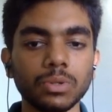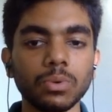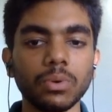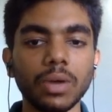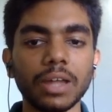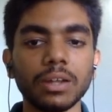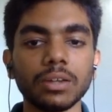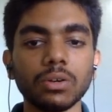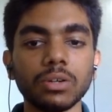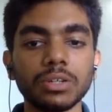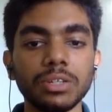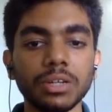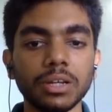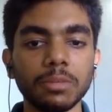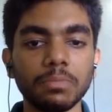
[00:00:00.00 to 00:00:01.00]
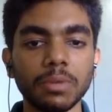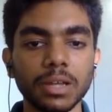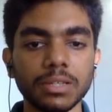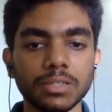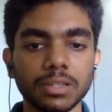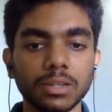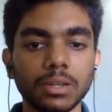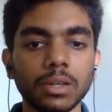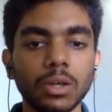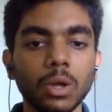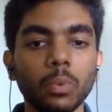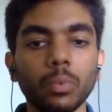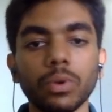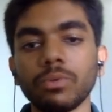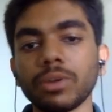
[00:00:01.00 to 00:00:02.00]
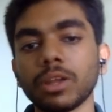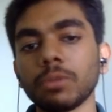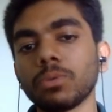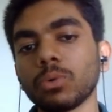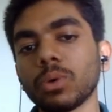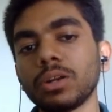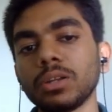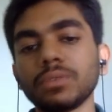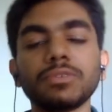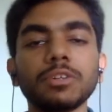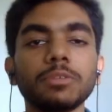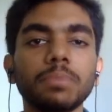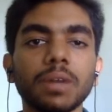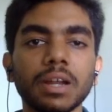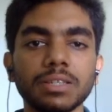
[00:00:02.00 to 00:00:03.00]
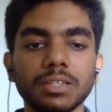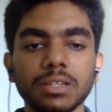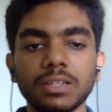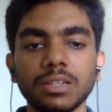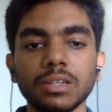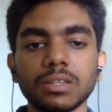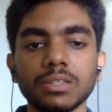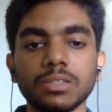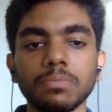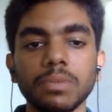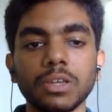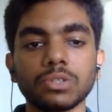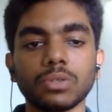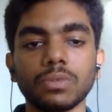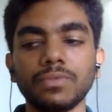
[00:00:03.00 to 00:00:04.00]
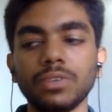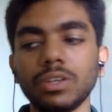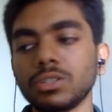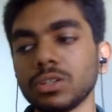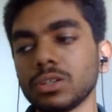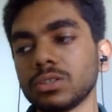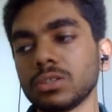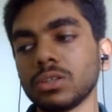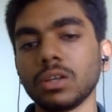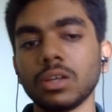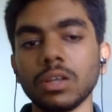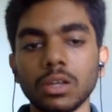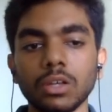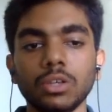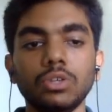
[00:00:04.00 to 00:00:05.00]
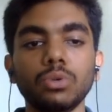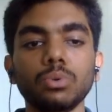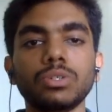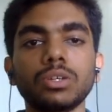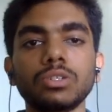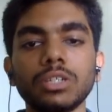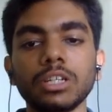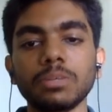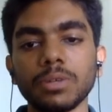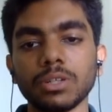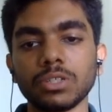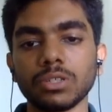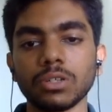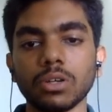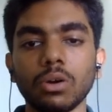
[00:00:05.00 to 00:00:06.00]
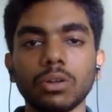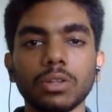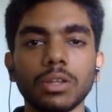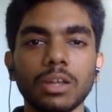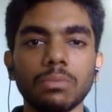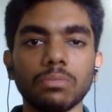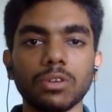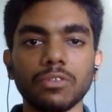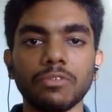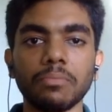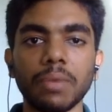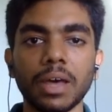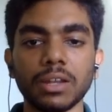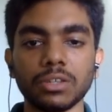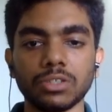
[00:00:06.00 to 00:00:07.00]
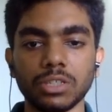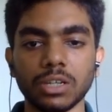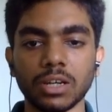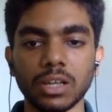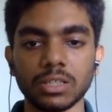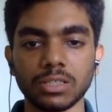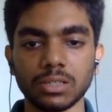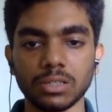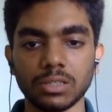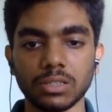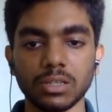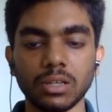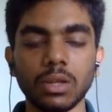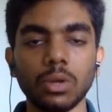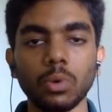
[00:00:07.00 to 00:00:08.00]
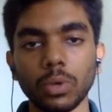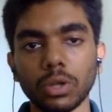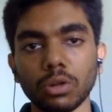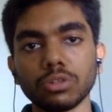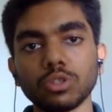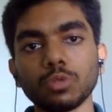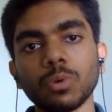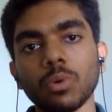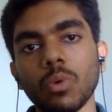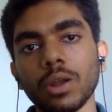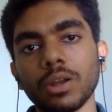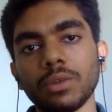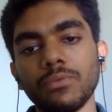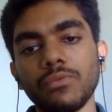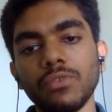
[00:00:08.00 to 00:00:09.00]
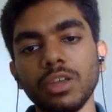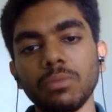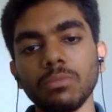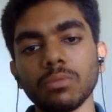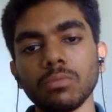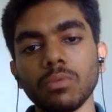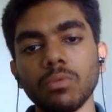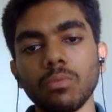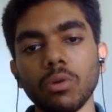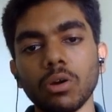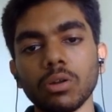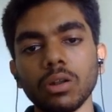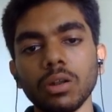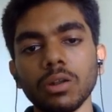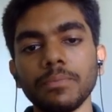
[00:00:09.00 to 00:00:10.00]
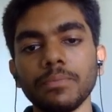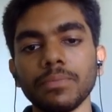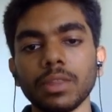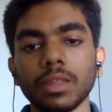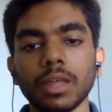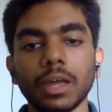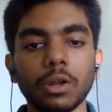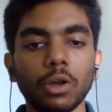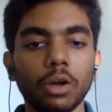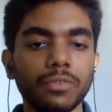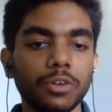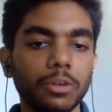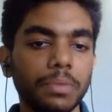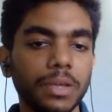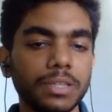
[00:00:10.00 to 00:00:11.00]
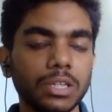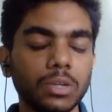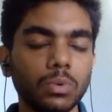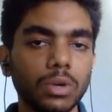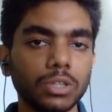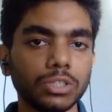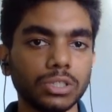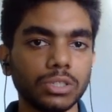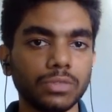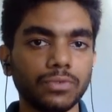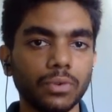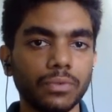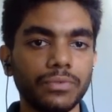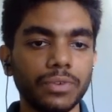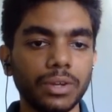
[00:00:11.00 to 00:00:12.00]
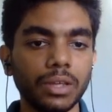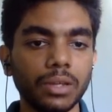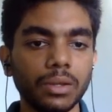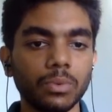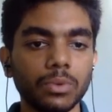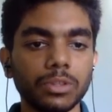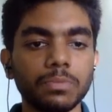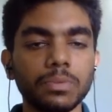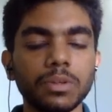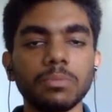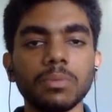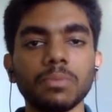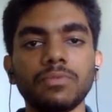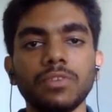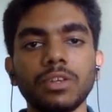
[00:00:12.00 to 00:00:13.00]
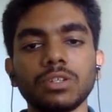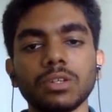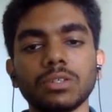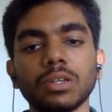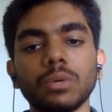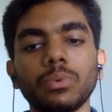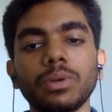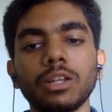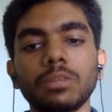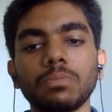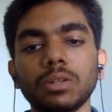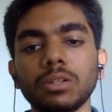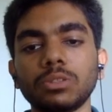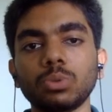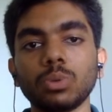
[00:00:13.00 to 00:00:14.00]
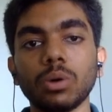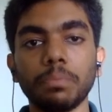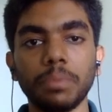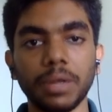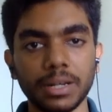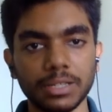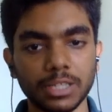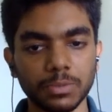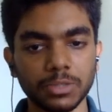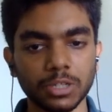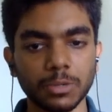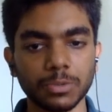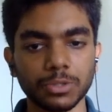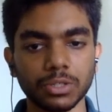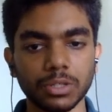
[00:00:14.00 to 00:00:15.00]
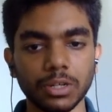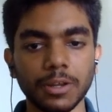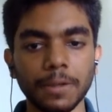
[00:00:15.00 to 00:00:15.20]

and tiered pricing, where we can provide different pricing tiers based on features, usage limits, or the number of managed clusters. We can also provide a freemium model and offer a basic version for free with premium features available through a paid subscription.